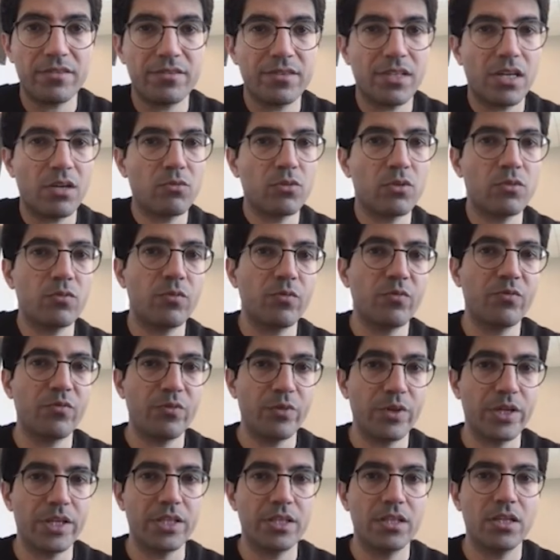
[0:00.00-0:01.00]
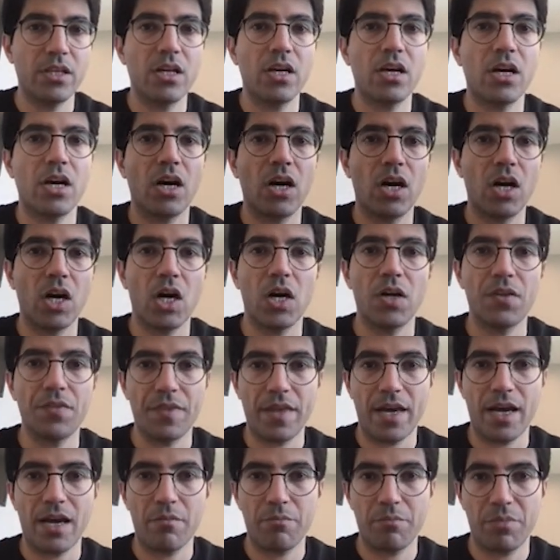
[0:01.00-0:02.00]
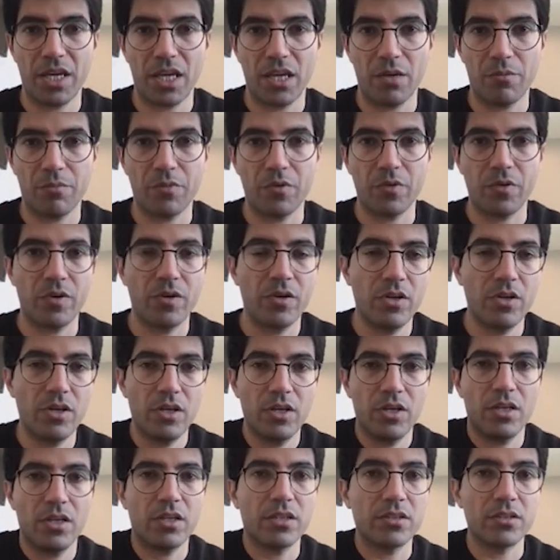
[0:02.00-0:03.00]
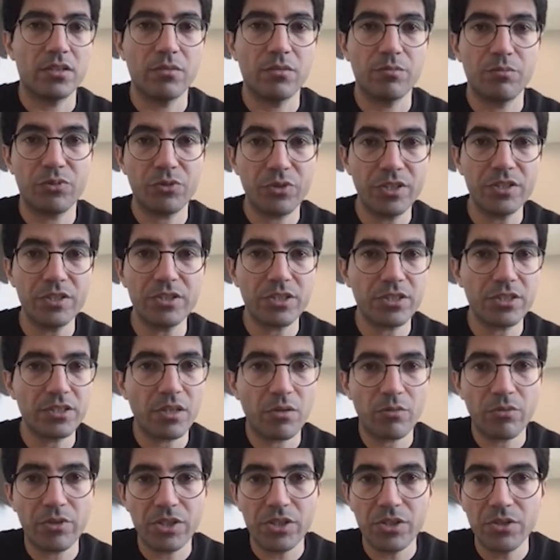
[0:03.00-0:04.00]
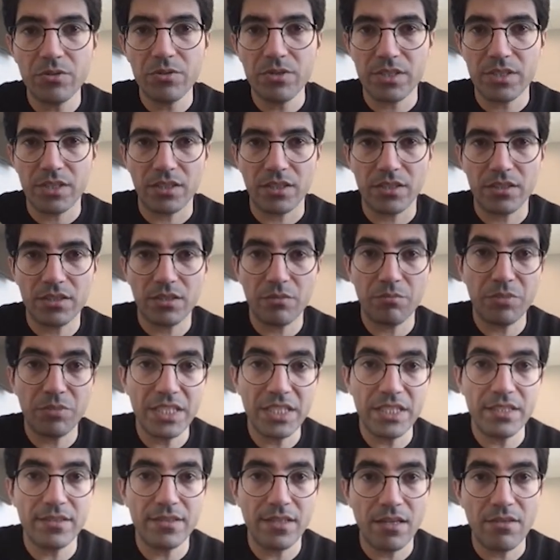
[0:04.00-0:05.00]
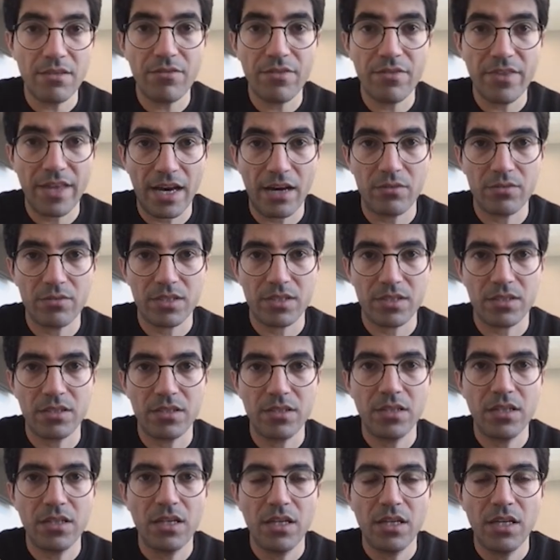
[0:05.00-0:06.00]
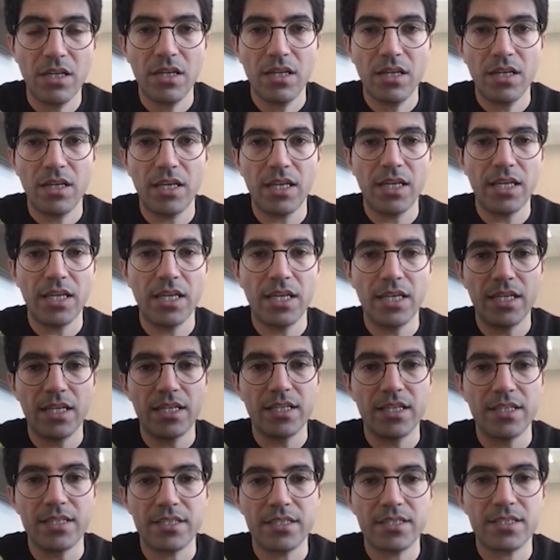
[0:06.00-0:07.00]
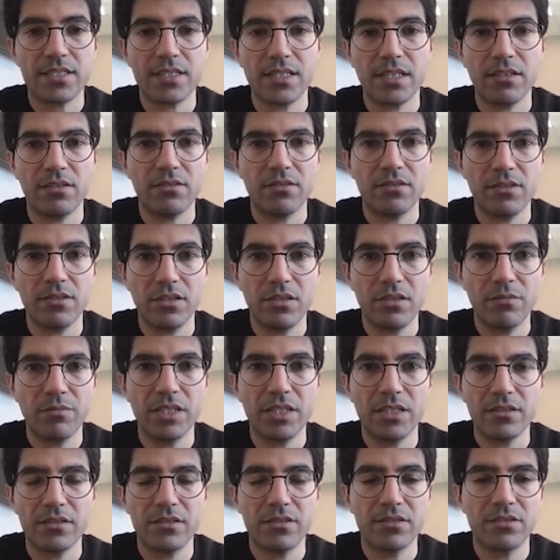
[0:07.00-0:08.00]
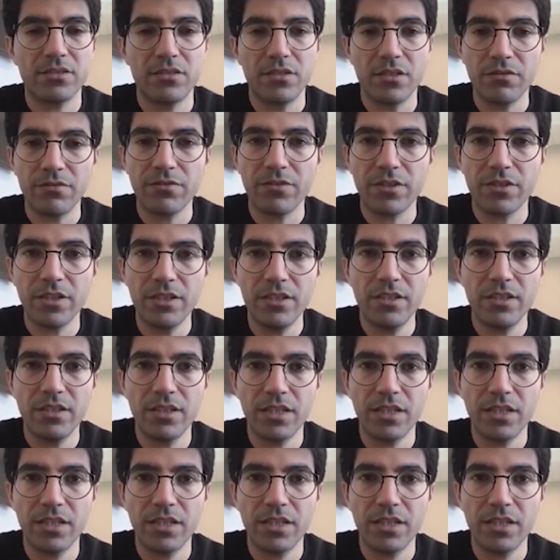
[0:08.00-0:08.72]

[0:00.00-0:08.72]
that will fit on that paper. The printer that we're using, the P10000, is a little bit different